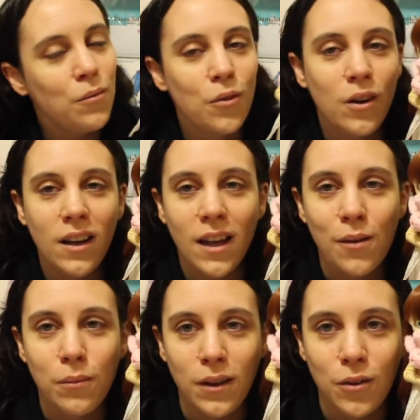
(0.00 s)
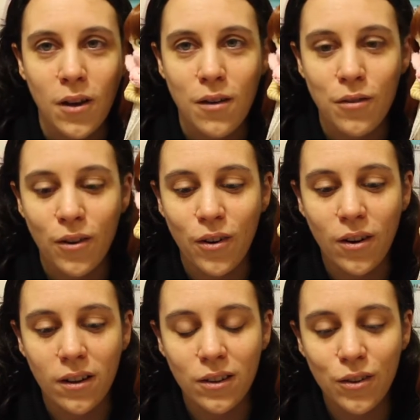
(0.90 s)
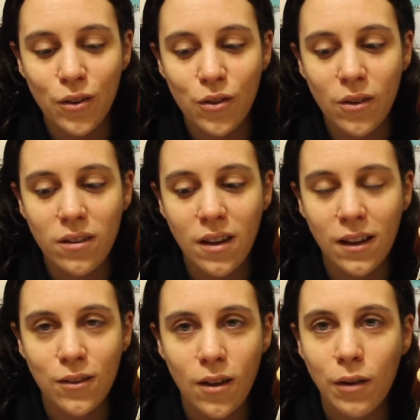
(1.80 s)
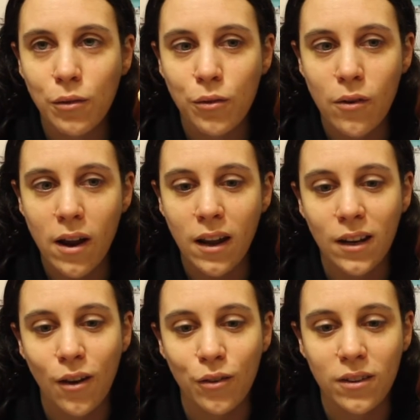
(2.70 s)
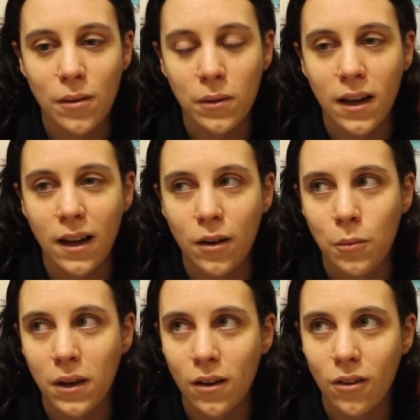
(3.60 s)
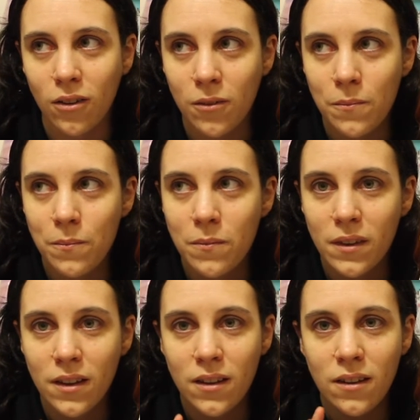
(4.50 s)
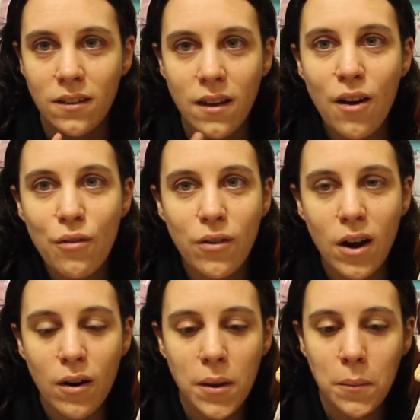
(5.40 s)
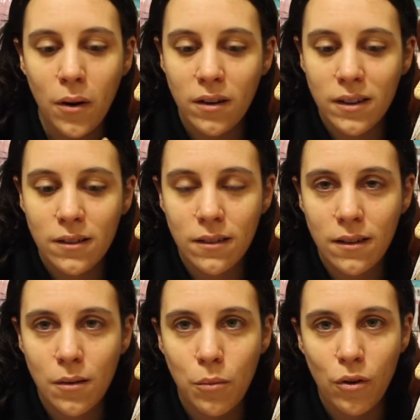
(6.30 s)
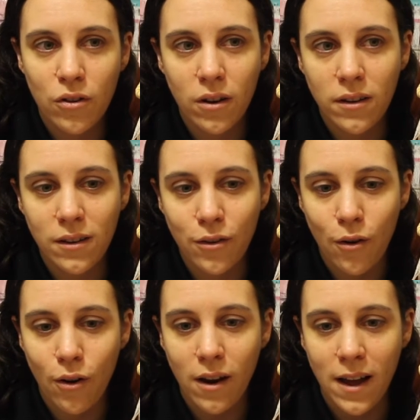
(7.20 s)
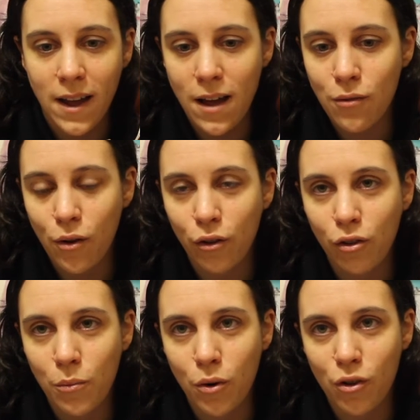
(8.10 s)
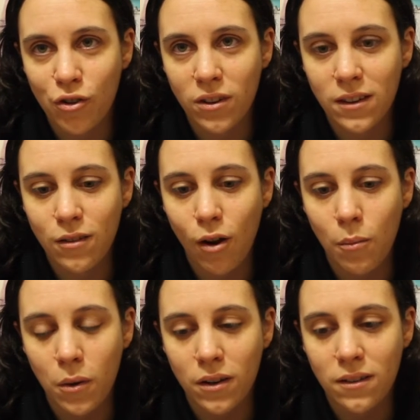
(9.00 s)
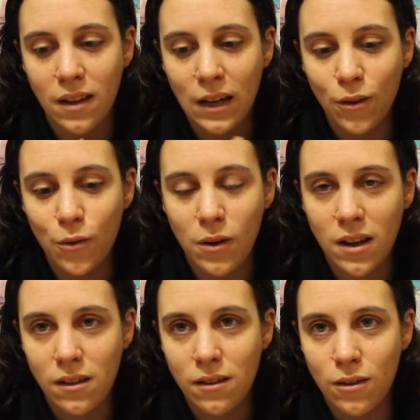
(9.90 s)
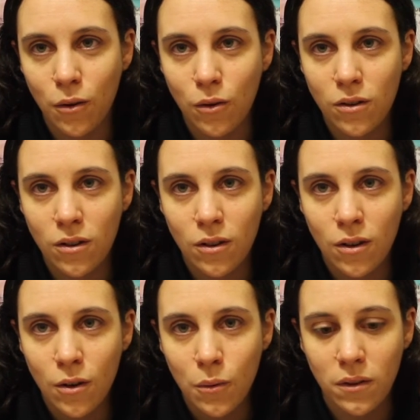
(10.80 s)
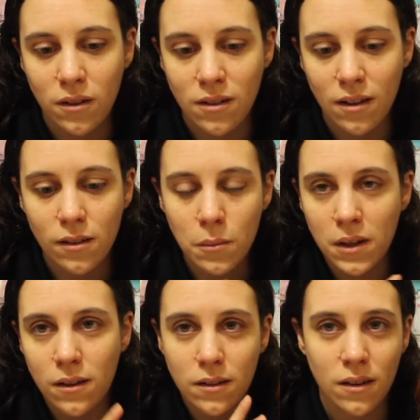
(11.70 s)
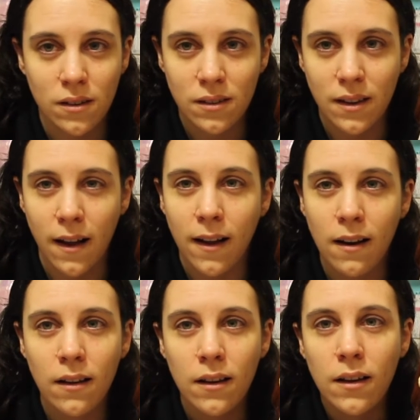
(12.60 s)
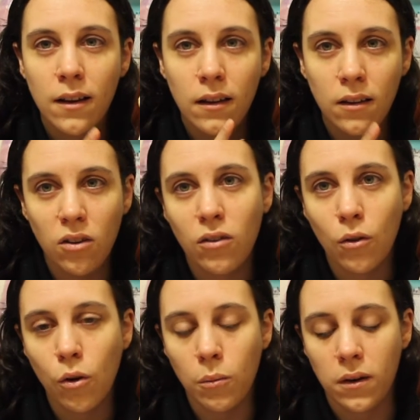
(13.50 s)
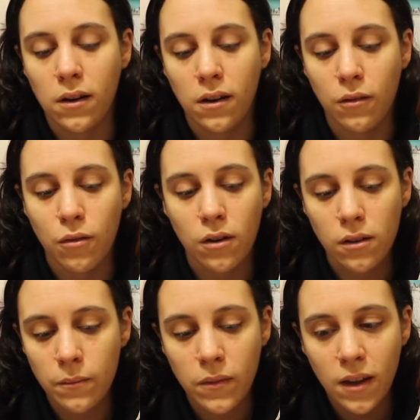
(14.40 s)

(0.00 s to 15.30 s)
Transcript: really happy to have her, and Soso is going to have a friend of the same kind, because they are very particular ball-jointed doll. I have other ball-jointed doll, but they don't really suit with each other because their style is so completely different.